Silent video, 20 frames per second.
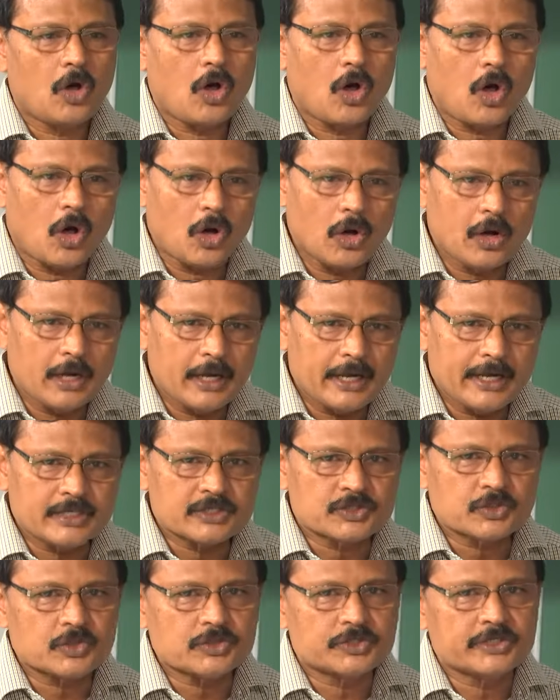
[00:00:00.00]
all
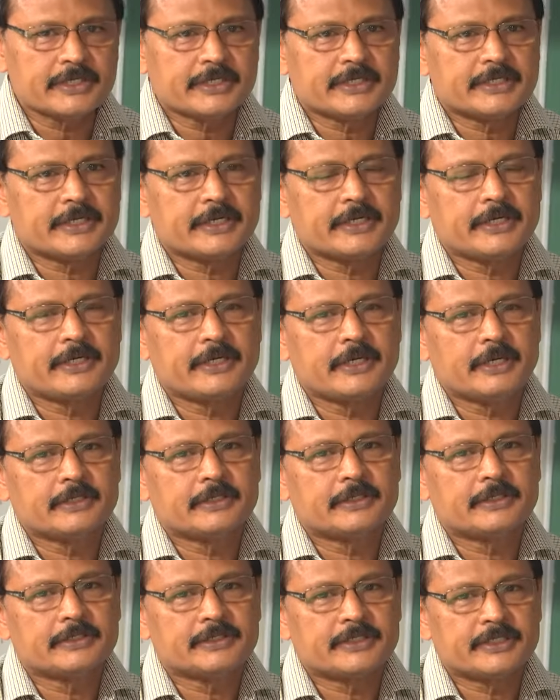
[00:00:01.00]
associated
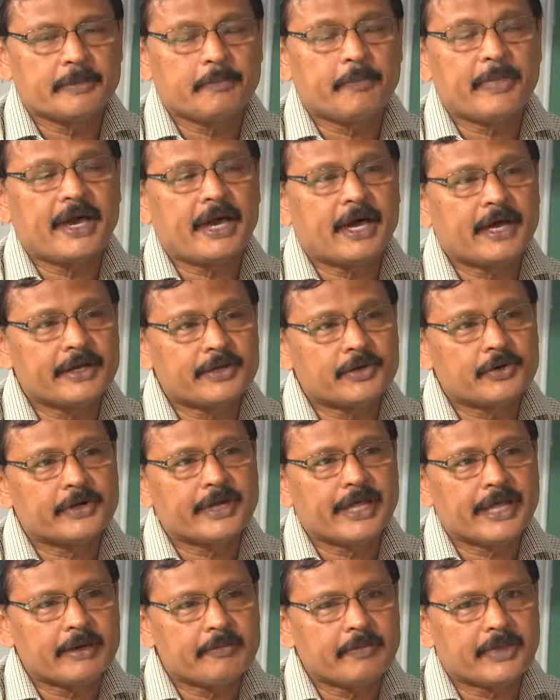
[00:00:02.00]
ship
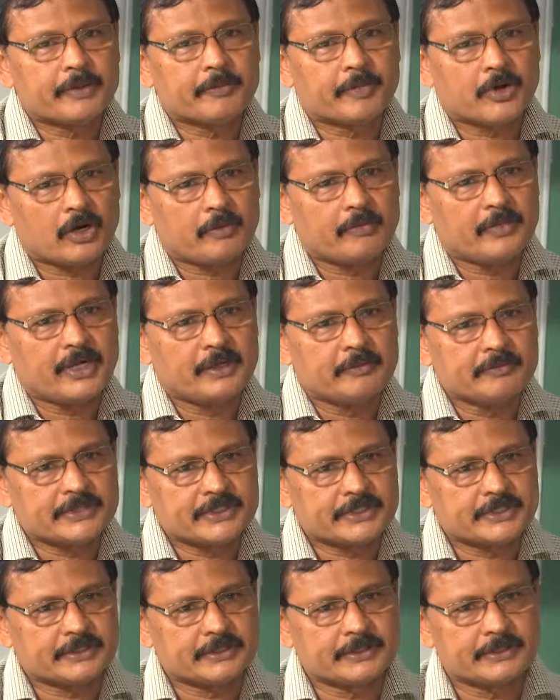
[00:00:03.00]
hydrodynamic
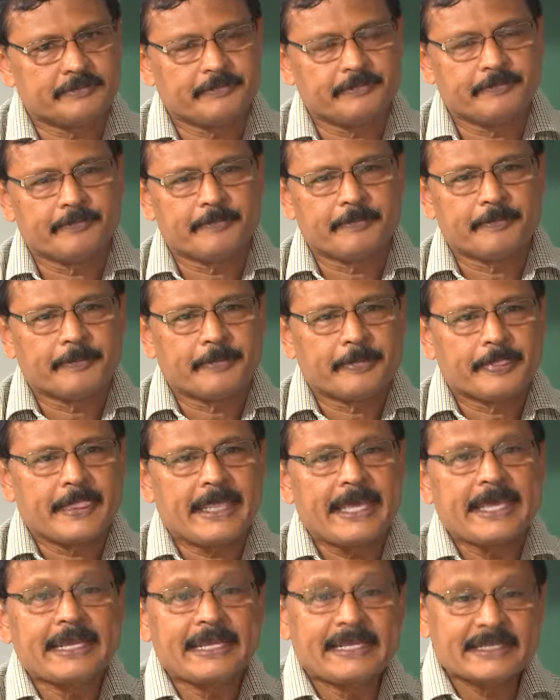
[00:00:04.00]
problems
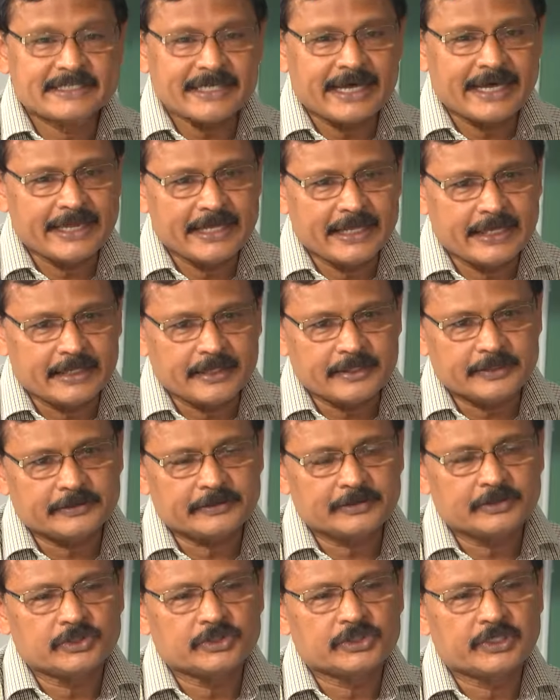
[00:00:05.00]
in designing
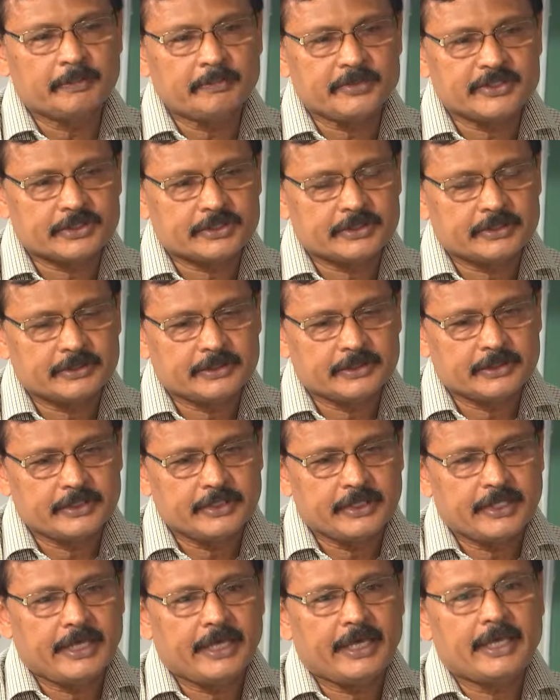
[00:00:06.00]
ships,
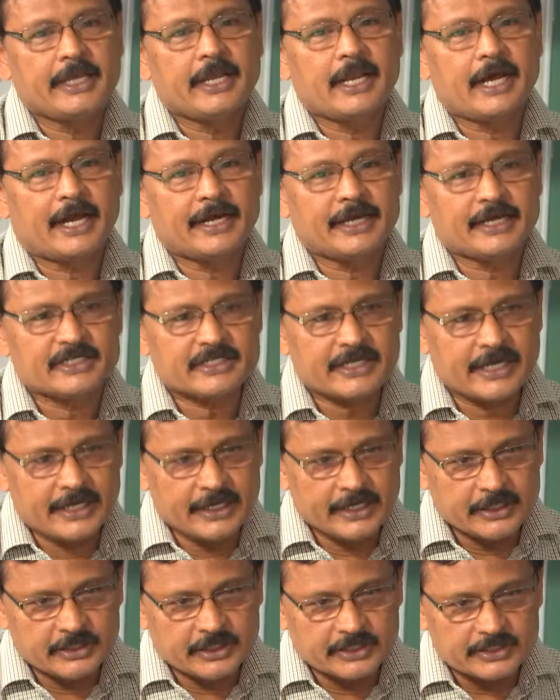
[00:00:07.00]
in
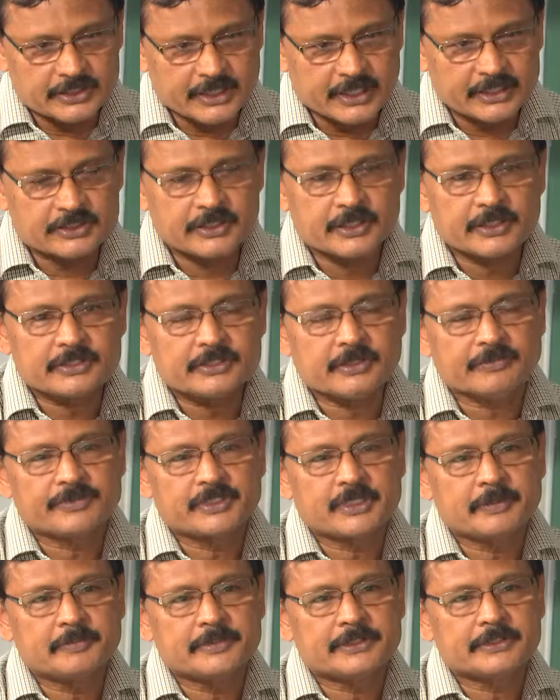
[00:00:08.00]
understanding the structures of
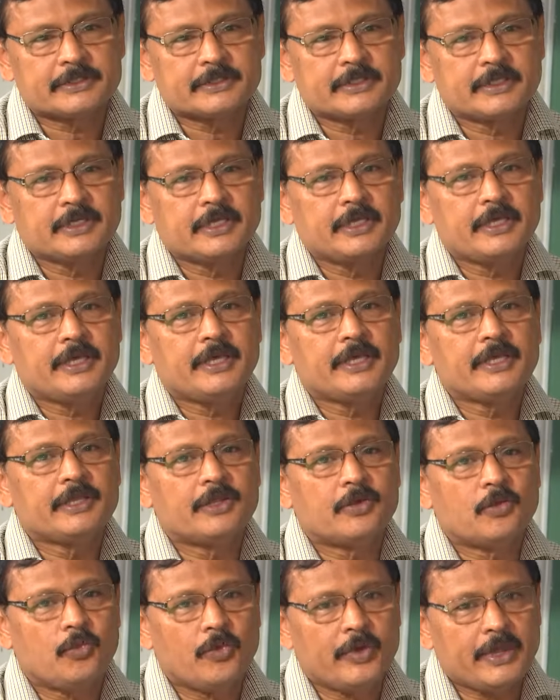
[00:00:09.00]
ships, in
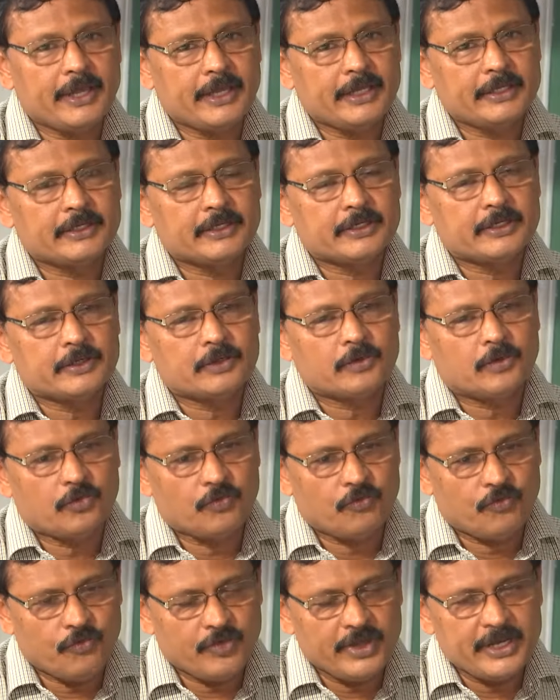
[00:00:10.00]
the way the
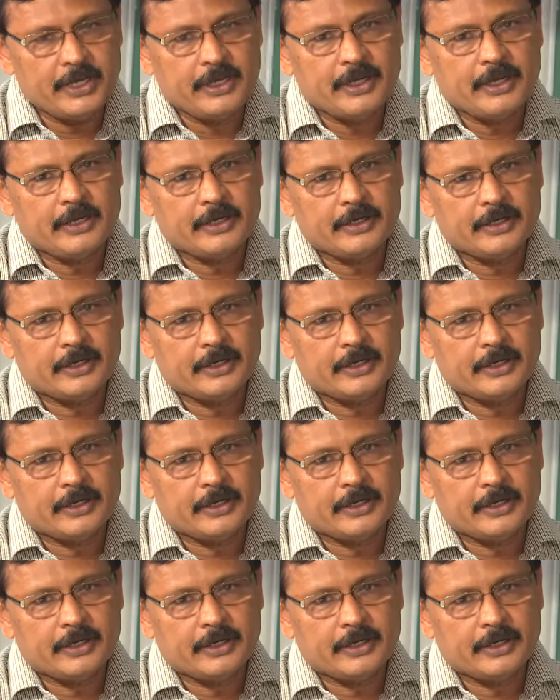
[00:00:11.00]
wind